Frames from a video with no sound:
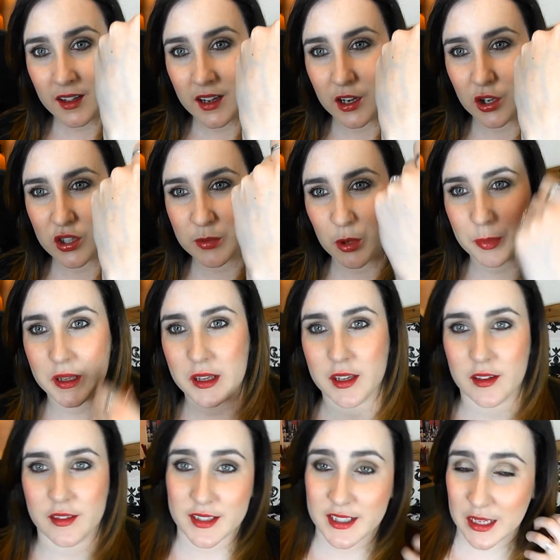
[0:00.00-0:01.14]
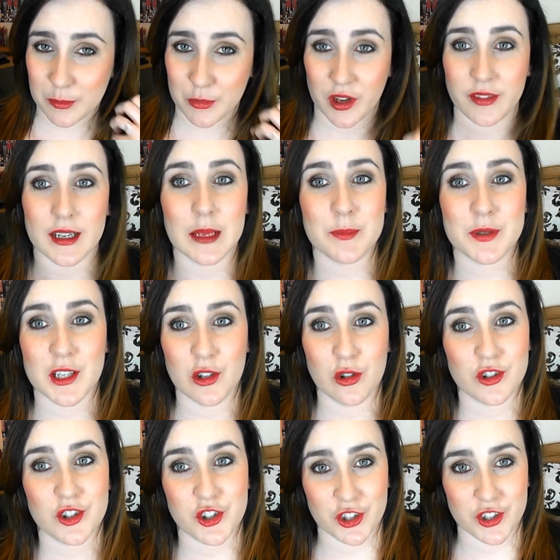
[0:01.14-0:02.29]
It looks more pinky on the skin, but on the lips it
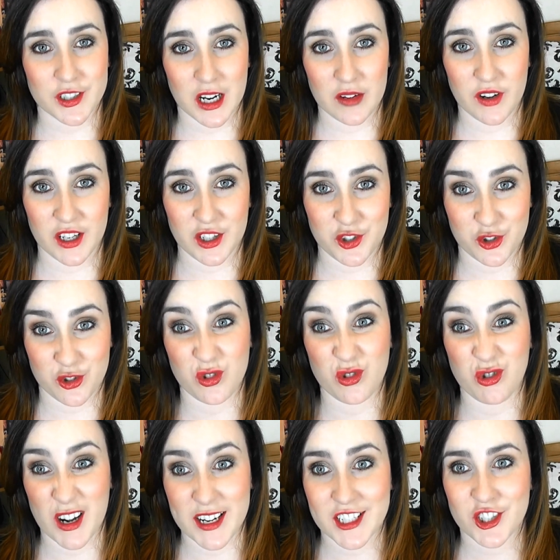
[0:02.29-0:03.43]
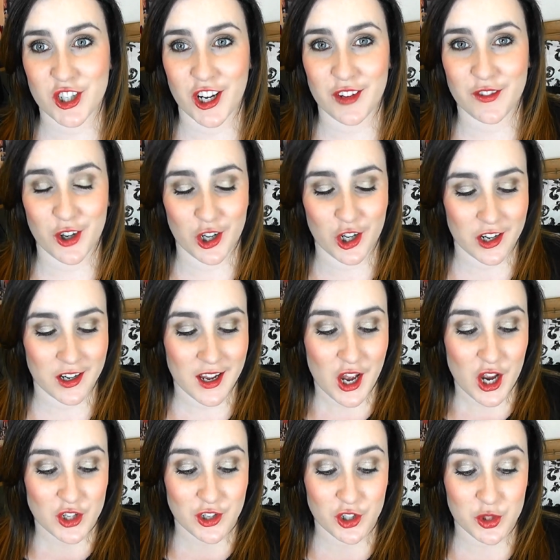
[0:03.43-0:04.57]
looks just kind of like a true reddish kind of colour.
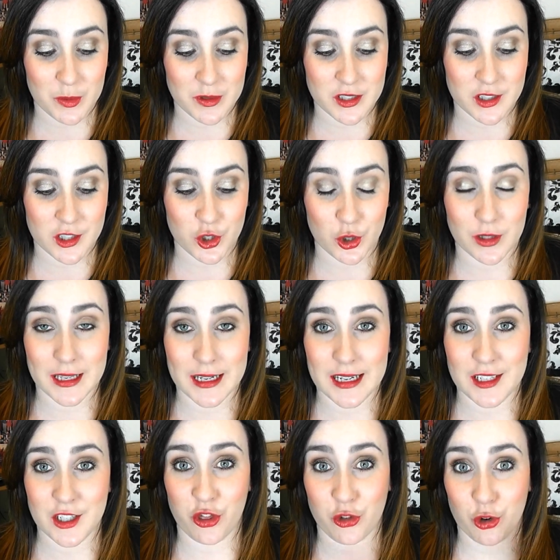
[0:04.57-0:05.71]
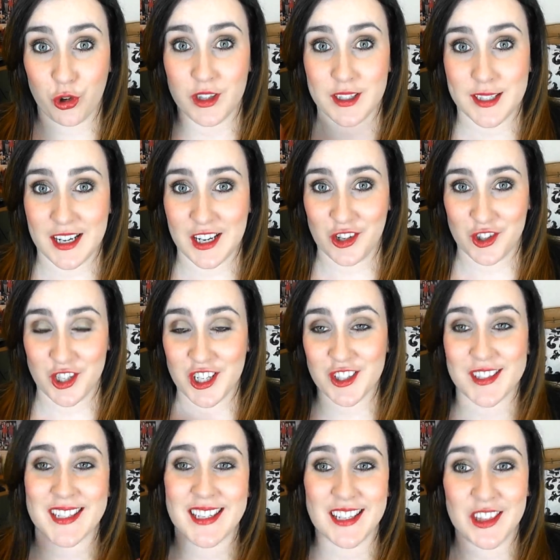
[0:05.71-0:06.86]
So I just wanted to show that in, throw this in here so you could
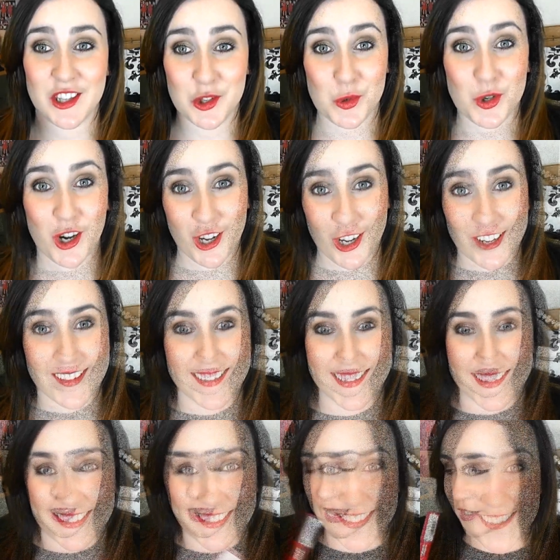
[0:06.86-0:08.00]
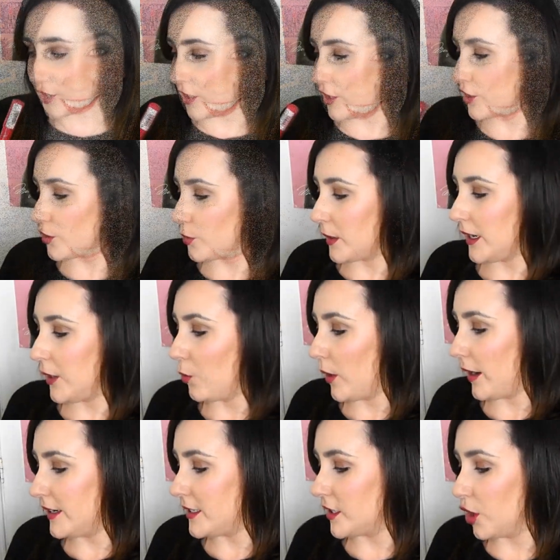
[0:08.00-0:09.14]
see the new colour. I'll actually just quickly
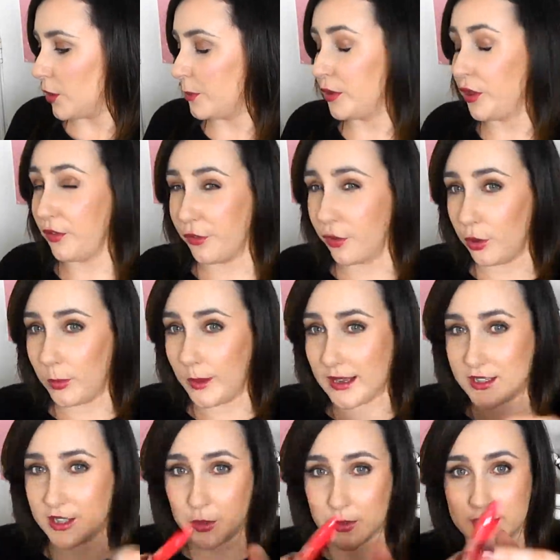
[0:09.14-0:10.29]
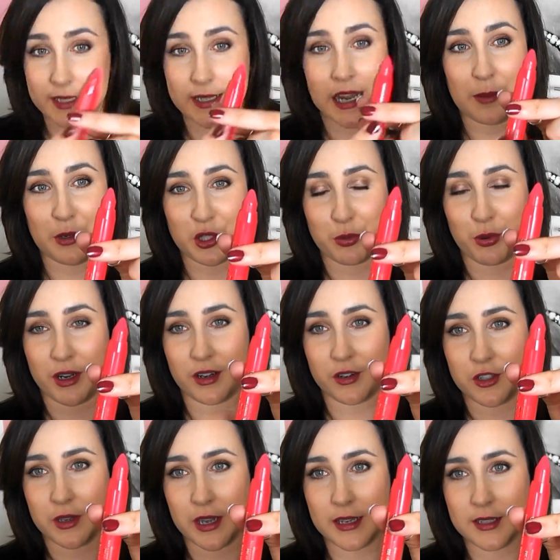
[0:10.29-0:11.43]
wind it up the full way so you can see how much
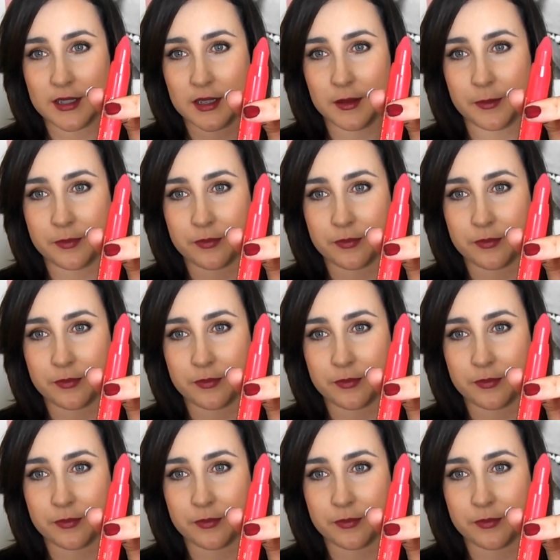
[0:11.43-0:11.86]
product you get.